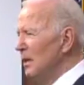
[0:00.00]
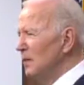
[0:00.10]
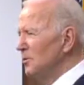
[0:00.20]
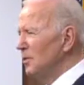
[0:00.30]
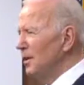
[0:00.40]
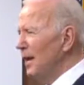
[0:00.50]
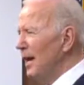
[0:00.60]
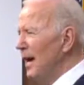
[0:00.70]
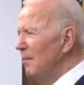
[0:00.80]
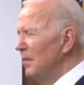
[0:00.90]
So
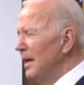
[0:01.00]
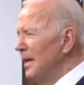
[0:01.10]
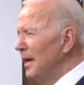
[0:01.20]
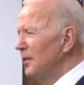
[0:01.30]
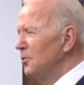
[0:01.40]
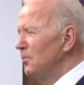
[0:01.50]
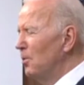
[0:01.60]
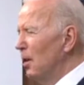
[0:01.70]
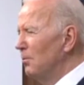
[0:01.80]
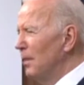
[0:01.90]
today I'm laying out a
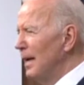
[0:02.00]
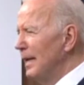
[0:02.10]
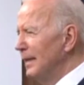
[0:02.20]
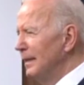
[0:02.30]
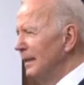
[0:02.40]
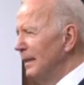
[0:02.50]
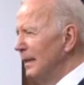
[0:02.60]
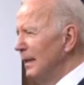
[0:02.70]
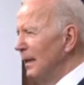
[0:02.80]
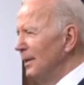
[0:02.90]
two-part plan,
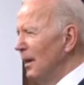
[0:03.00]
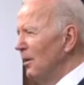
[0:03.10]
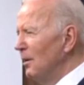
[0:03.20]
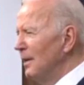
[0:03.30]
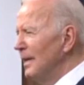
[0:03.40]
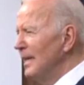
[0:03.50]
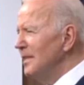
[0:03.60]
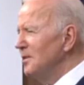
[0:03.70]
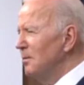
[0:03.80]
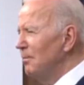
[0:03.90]
not only to
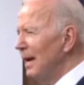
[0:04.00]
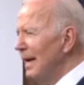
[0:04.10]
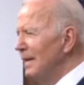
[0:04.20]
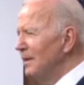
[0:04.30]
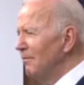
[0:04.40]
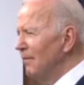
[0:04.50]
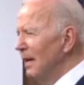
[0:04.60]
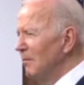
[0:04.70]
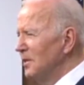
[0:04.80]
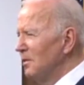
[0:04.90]
ease the pain that
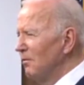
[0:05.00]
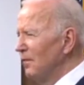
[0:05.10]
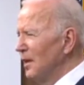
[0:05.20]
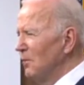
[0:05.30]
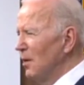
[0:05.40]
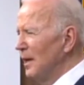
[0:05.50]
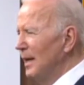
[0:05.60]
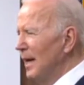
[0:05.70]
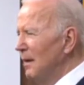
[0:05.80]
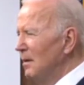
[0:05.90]
families are feeling right
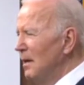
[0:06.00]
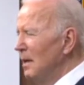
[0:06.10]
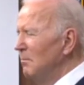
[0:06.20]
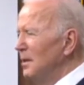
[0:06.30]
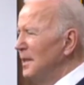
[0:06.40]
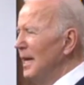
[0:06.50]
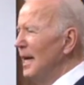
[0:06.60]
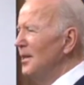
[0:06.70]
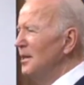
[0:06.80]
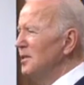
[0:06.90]
now, but to
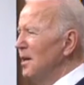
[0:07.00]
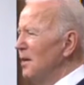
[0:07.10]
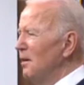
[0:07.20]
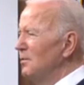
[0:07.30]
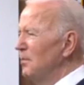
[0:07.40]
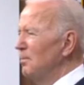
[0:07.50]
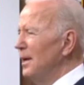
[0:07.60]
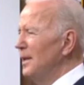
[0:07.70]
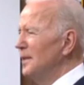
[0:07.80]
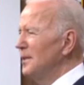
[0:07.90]
end this era of
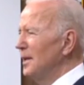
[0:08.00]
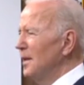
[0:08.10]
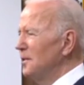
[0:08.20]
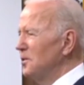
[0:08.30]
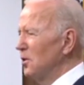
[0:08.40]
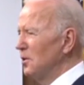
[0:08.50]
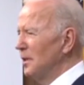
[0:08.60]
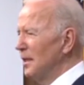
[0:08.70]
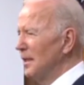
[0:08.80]
dependence and uncertainty,